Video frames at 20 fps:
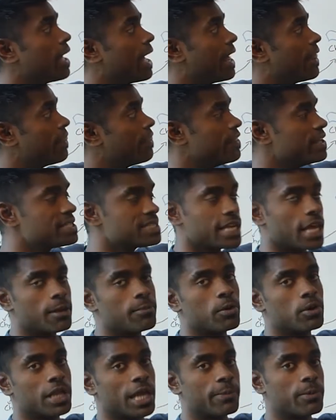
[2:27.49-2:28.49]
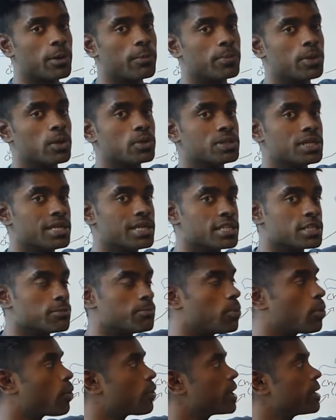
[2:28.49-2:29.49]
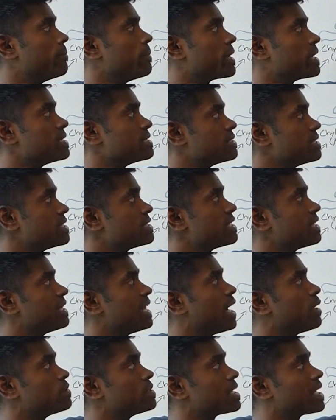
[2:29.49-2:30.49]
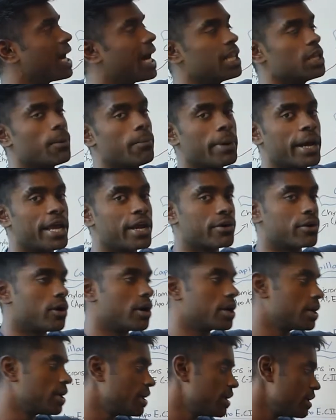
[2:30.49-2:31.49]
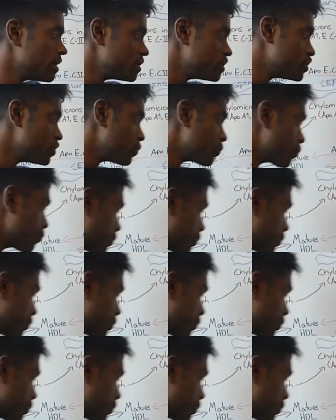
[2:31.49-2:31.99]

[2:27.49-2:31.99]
And this apolipoprotein is important because this allows the chylomicron to